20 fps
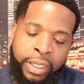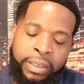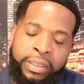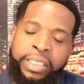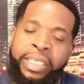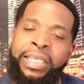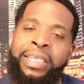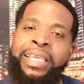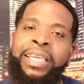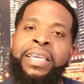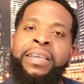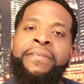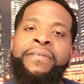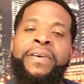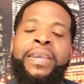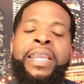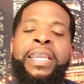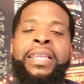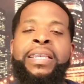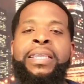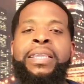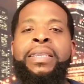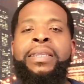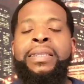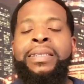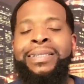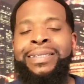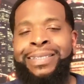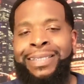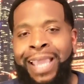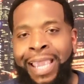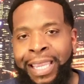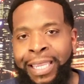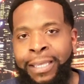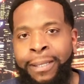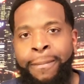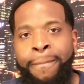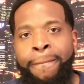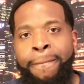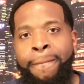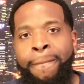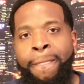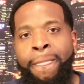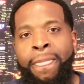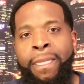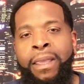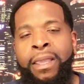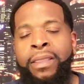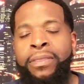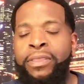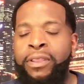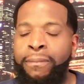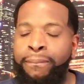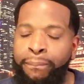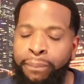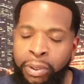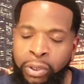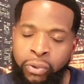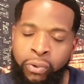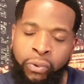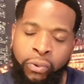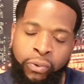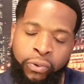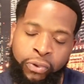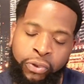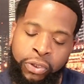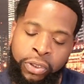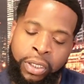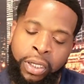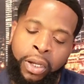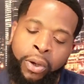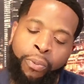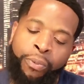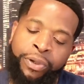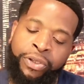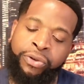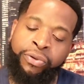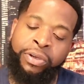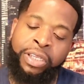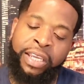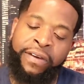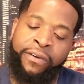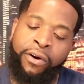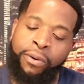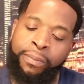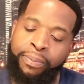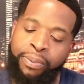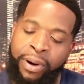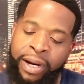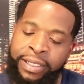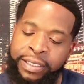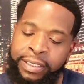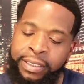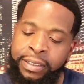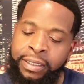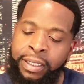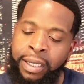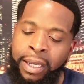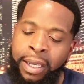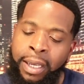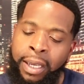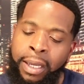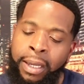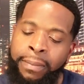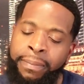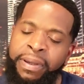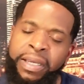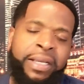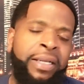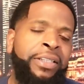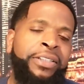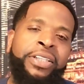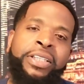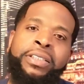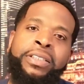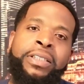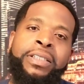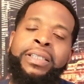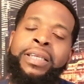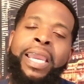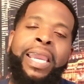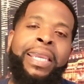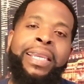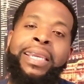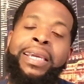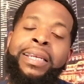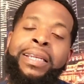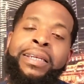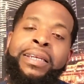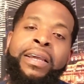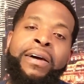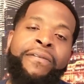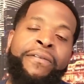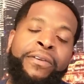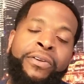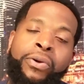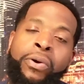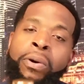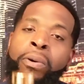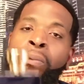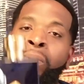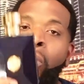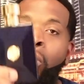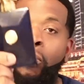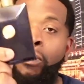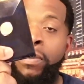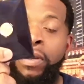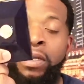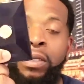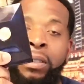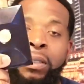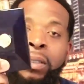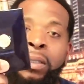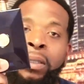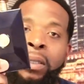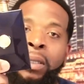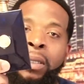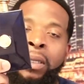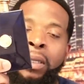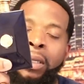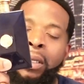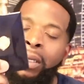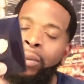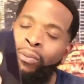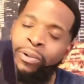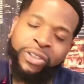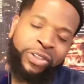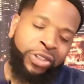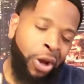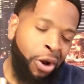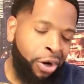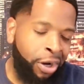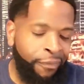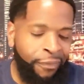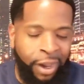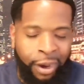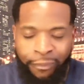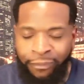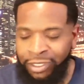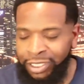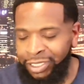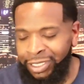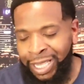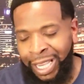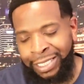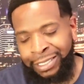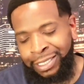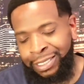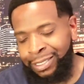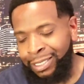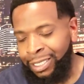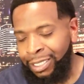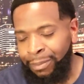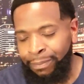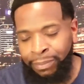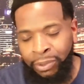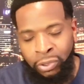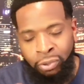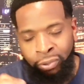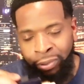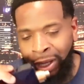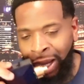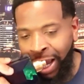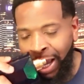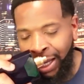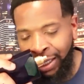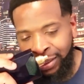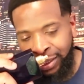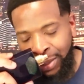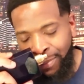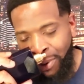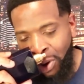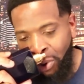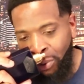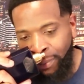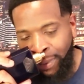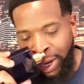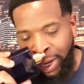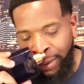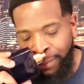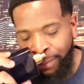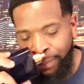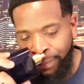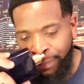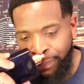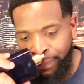to give any date the blues when you leave her presence, because she just can't get enough of your aroma. We're talking about Versace Dylan Blue, guys. Come on, man.